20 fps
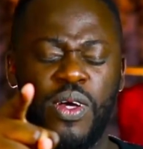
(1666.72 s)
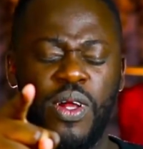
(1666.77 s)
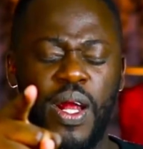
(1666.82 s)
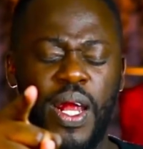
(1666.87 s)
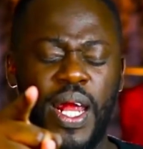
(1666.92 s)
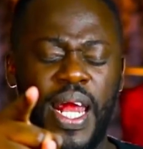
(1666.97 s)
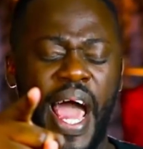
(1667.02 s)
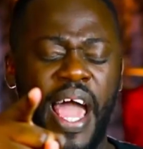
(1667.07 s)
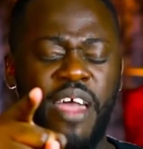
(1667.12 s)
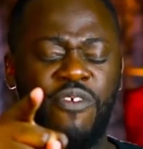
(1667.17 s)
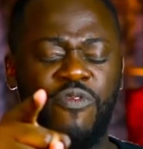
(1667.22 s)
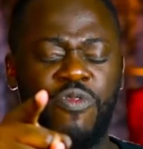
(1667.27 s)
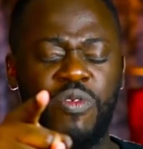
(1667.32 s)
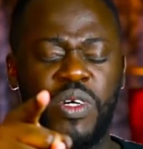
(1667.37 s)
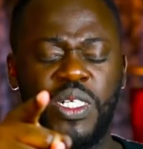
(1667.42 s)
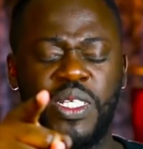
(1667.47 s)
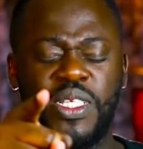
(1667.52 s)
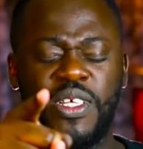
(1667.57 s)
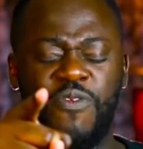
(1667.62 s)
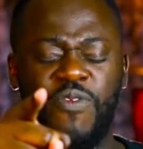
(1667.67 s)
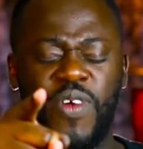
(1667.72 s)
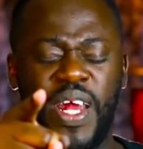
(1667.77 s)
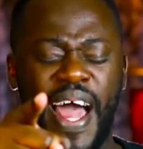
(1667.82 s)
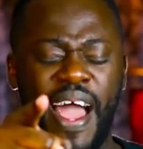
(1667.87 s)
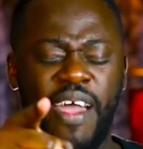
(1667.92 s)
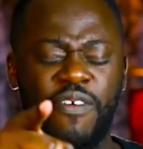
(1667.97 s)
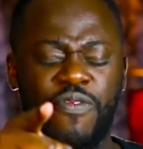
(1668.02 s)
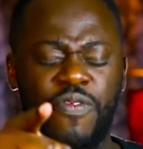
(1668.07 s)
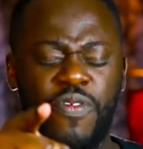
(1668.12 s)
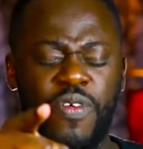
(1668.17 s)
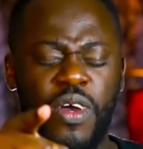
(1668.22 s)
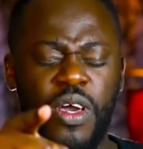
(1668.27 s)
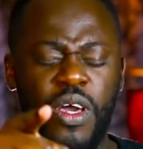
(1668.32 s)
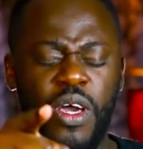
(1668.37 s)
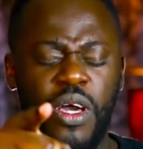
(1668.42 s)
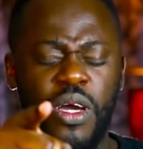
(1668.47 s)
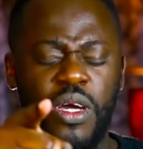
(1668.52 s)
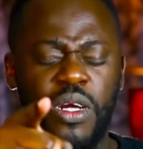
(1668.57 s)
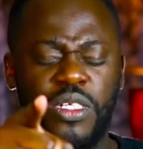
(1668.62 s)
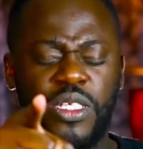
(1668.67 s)
Life, receive life.
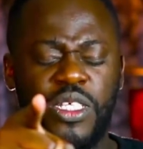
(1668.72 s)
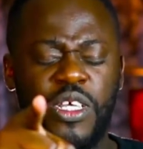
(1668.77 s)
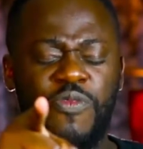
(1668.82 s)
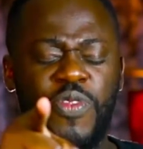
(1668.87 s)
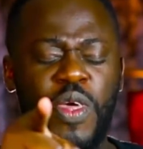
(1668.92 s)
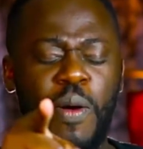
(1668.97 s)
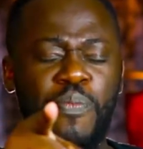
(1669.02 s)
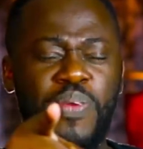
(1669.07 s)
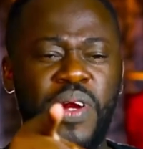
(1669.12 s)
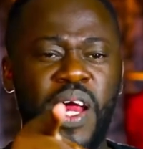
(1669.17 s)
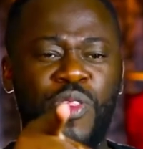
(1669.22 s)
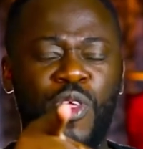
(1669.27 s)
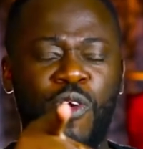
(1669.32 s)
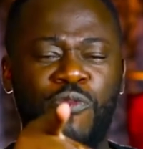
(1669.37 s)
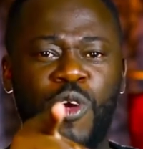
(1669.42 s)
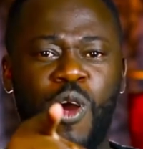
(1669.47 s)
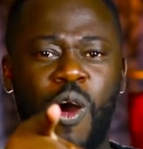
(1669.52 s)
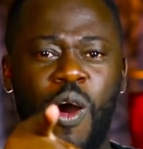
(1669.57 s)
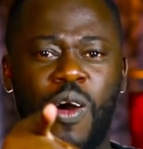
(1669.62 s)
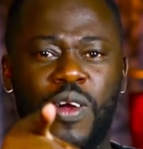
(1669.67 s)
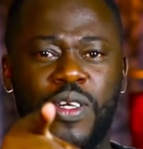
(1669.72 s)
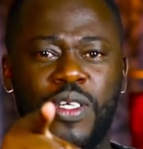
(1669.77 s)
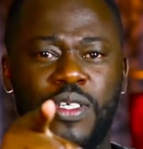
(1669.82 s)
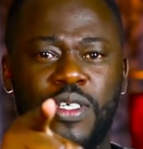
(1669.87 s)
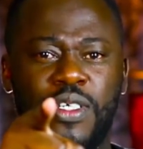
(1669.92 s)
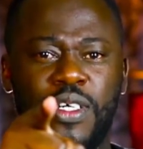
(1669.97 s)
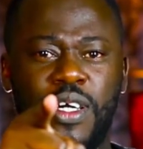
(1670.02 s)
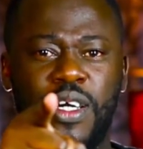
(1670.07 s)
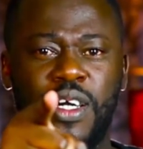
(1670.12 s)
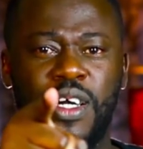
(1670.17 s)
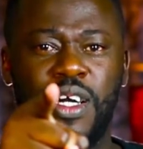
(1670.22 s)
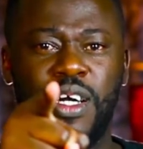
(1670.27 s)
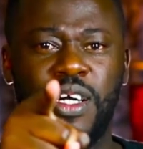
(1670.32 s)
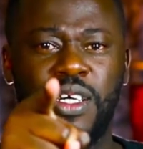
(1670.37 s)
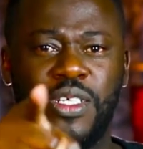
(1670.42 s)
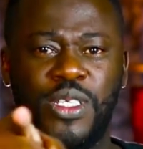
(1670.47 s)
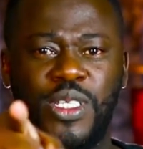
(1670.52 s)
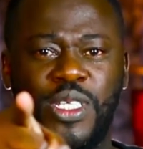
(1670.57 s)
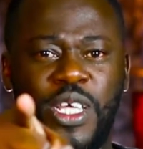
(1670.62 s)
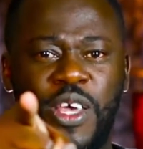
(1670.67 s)
Receive the breath of God.
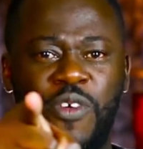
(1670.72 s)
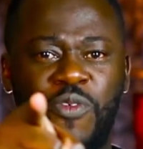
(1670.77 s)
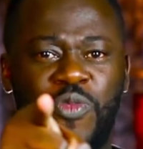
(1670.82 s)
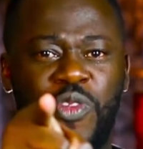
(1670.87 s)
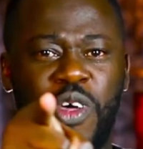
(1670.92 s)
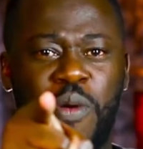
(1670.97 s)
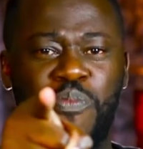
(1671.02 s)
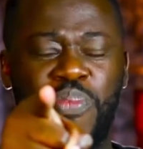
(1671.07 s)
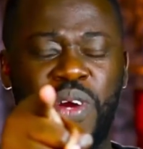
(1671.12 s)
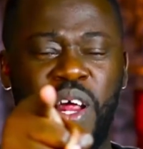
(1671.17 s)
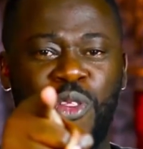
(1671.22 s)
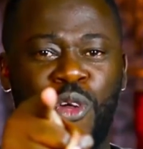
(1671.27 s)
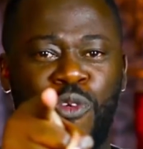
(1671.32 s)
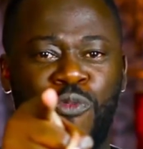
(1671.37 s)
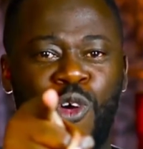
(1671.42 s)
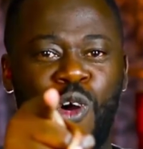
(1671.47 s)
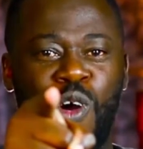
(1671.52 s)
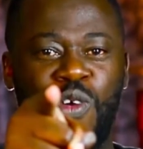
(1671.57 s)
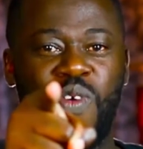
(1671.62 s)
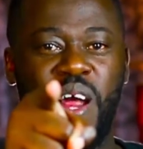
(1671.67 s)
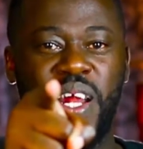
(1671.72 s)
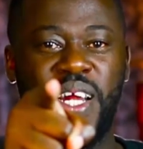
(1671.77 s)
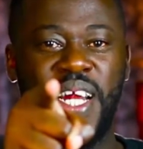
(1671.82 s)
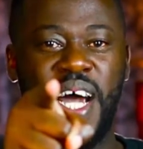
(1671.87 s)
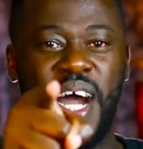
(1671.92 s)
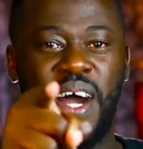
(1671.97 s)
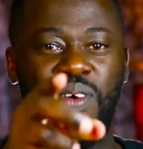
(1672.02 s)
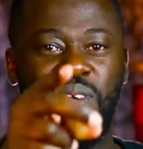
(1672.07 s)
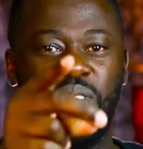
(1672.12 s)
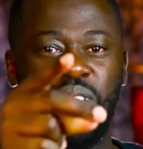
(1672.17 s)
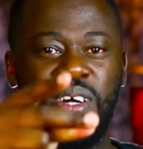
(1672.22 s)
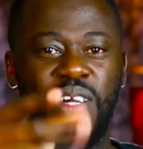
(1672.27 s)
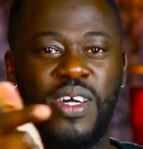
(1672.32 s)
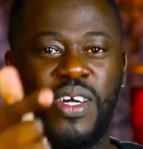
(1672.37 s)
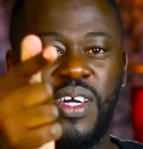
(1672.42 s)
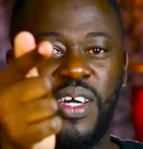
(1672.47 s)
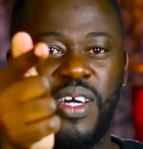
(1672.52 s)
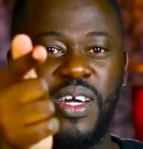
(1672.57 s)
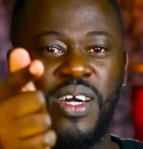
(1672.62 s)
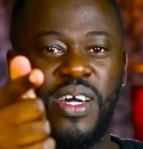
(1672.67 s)
Receive the breath of God right now.
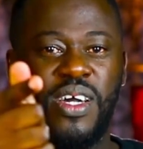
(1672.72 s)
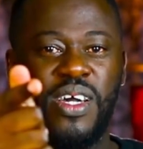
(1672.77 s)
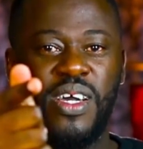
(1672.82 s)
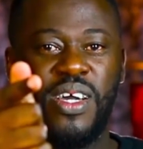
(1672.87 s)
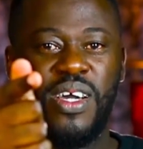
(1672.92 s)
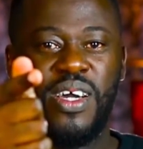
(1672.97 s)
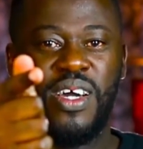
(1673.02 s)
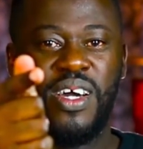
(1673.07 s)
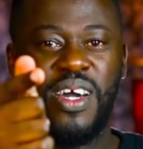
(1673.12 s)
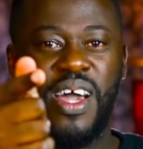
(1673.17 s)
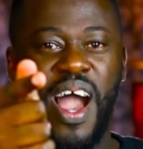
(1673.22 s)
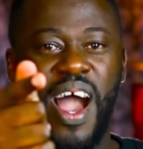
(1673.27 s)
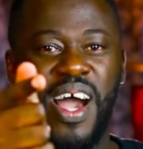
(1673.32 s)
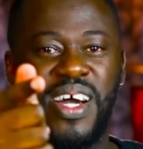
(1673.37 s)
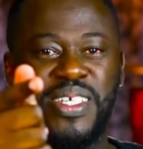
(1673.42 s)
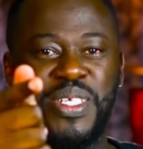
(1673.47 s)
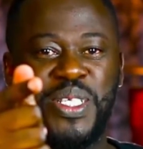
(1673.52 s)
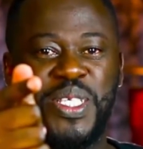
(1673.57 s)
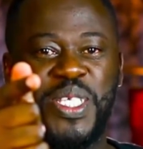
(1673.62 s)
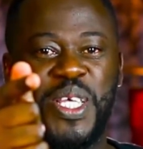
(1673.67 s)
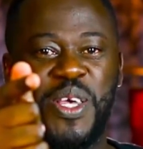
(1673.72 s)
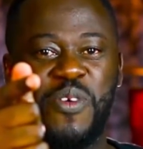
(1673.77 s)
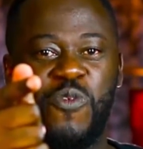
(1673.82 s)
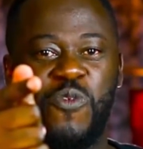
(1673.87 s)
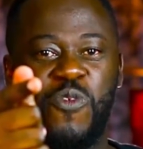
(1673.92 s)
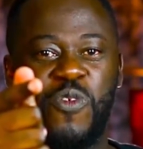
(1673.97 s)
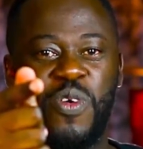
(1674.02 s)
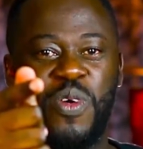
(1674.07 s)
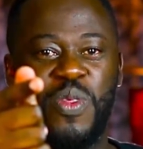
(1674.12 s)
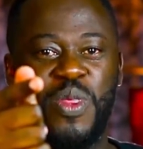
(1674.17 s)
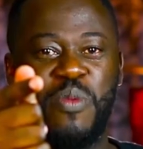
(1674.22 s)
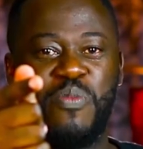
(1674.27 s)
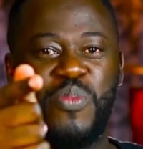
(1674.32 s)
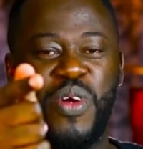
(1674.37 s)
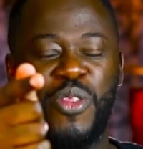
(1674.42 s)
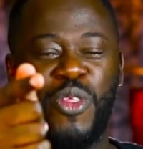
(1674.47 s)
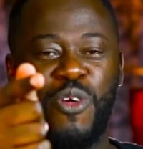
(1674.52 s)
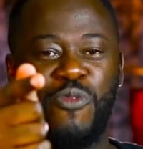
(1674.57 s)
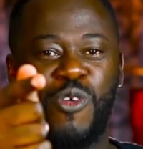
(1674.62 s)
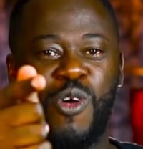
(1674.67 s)
Ha, receive the
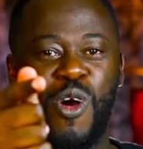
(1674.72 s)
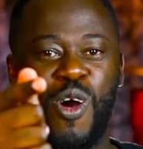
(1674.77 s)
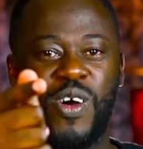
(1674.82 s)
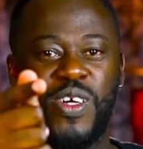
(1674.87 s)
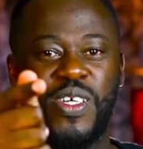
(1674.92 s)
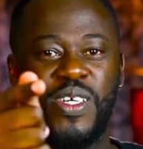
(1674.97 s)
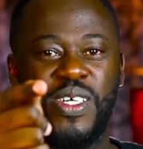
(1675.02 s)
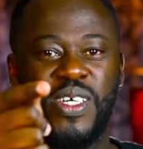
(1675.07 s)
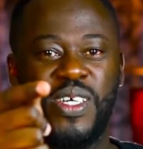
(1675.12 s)
breath of God.